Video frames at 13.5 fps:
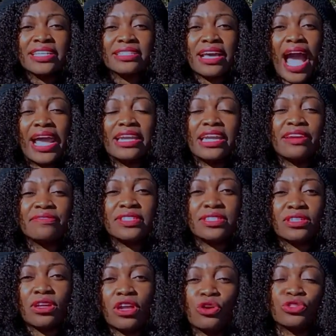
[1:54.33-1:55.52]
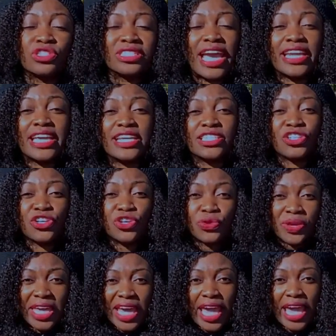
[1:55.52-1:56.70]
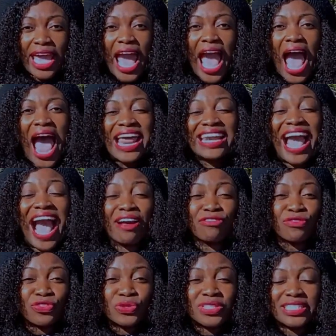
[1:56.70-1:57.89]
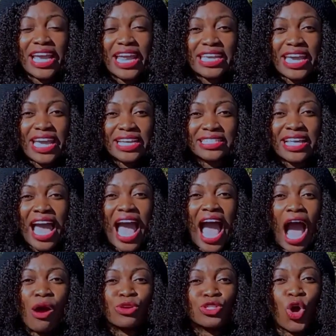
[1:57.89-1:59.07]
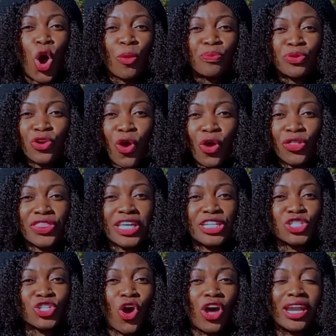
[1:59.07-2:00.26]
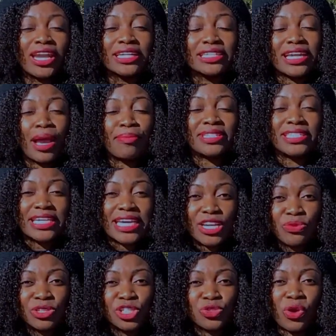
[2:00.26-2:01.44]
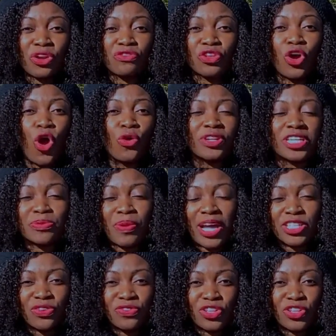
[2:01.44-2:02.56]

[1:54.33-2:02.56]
I lived close to 10 years in the UK, and half of those 10 years I was up north in Scotland, in Aberdeen, which is one of the coldest parts of the